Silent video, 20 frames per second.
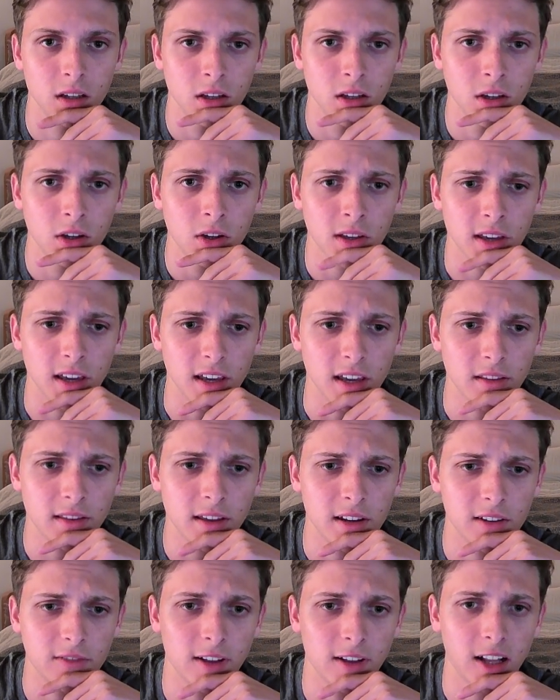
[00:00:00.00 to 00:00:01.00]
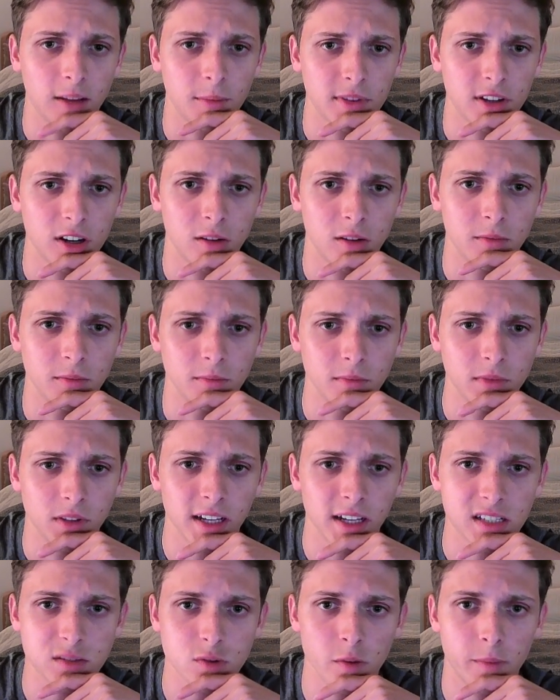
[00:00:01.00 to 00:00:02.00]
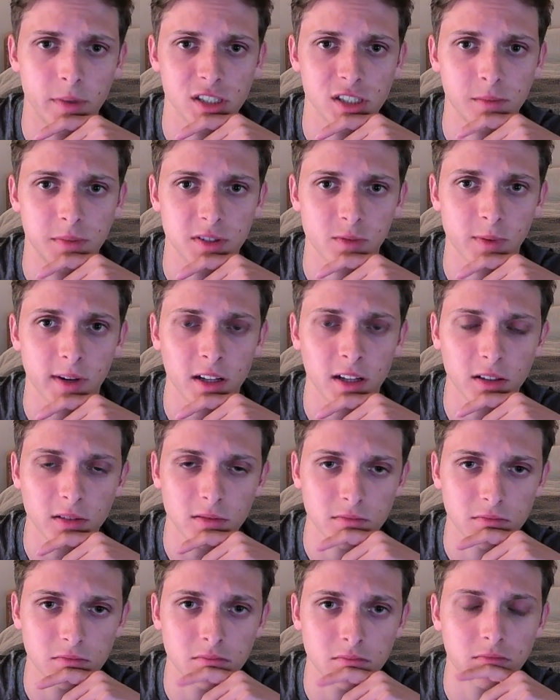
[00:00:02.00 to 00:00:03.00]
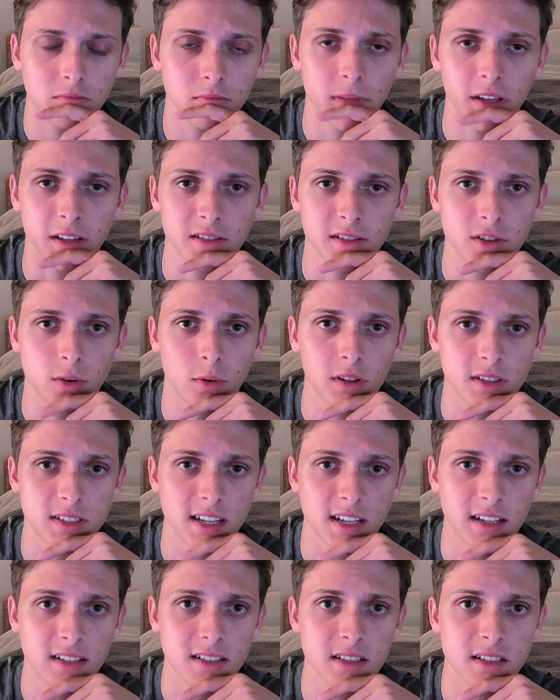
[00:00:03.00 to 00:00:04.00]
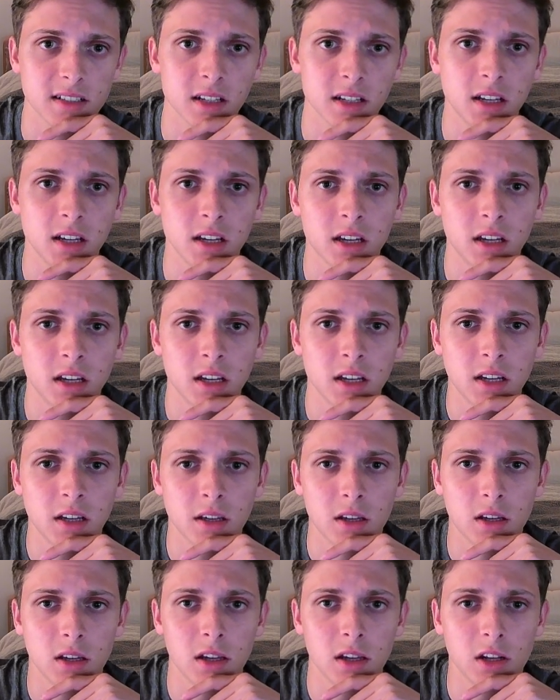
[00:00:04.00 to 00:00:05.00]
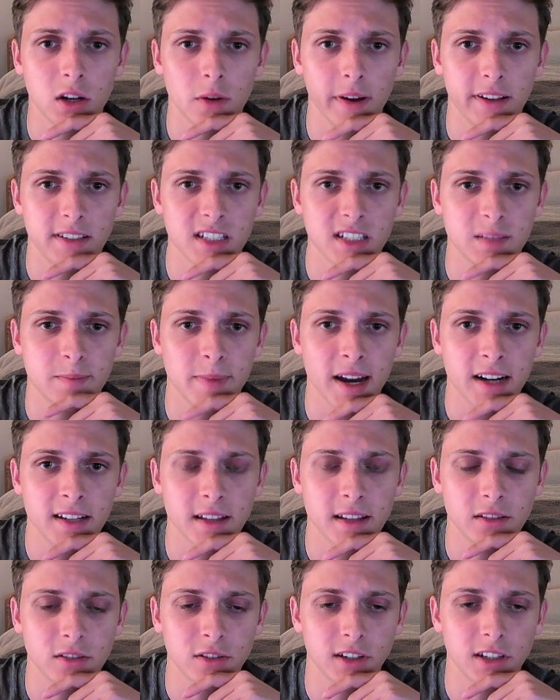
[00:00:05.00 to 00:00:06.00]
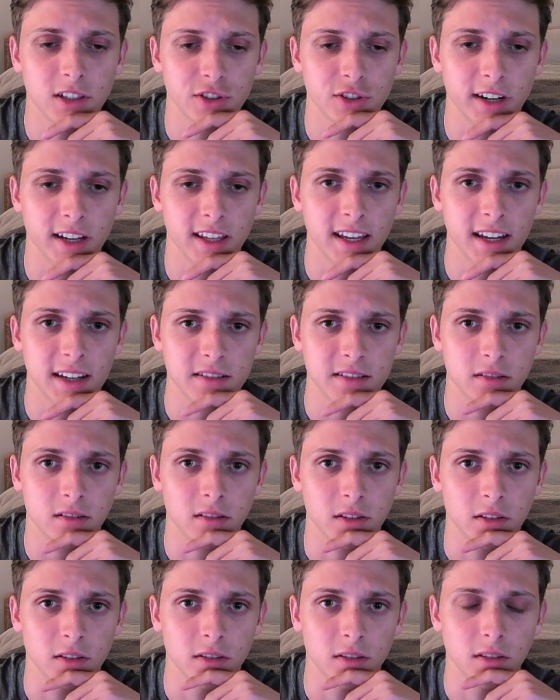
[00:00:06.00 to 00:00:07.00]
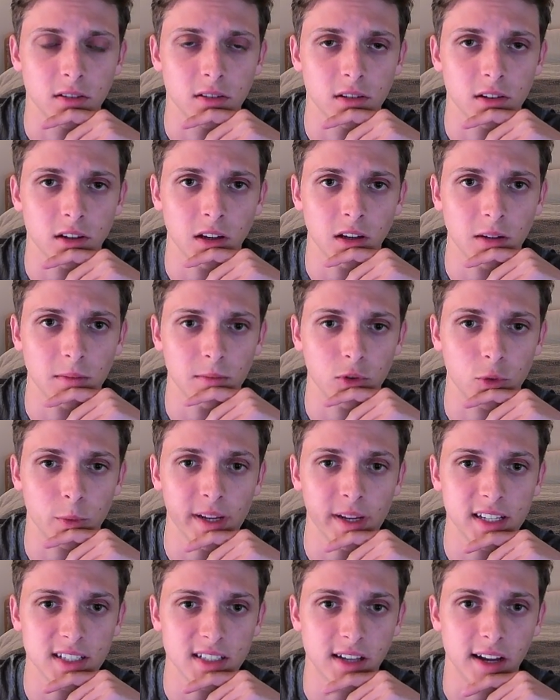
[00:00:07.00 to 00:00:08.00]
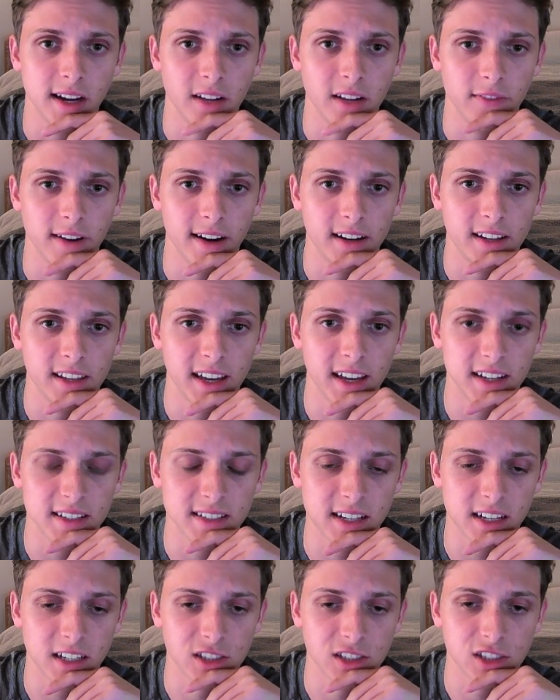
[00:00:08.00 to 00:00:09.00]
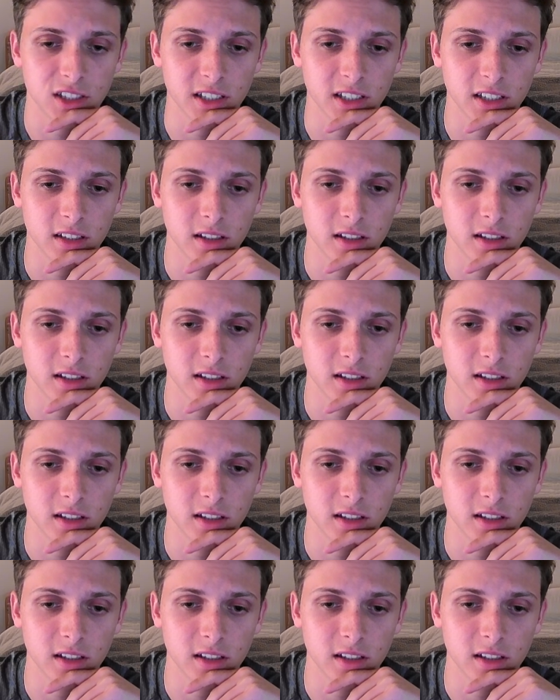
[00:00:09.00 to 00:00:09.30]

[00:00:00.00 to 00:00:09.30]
Okay, they developed their light squared bishop as well. Makes total sense. No, I suspect that they're going to try to castle queenside, if I had to guess, actually.